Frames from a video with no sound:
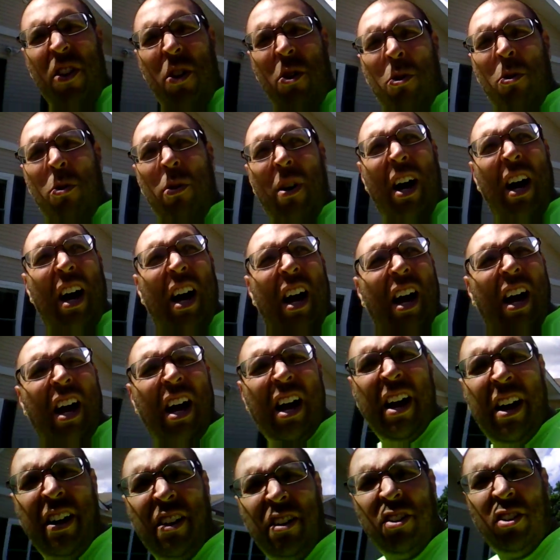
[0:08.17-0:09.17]
Few
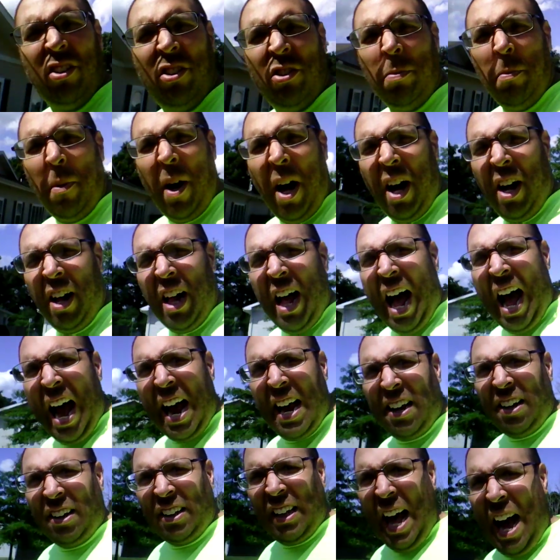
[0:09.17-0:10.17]
small
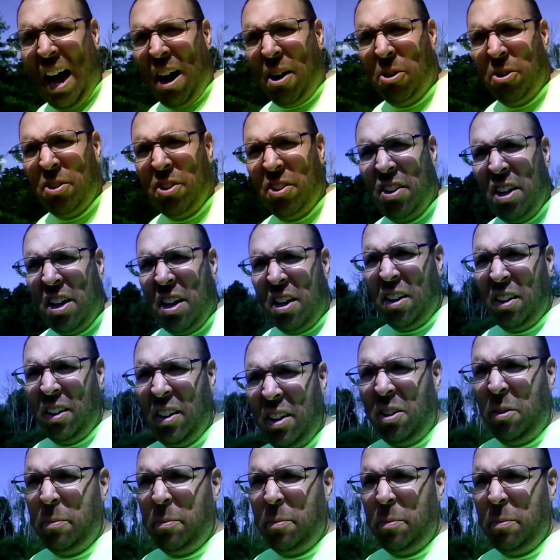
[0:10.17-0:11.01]
high clouds here,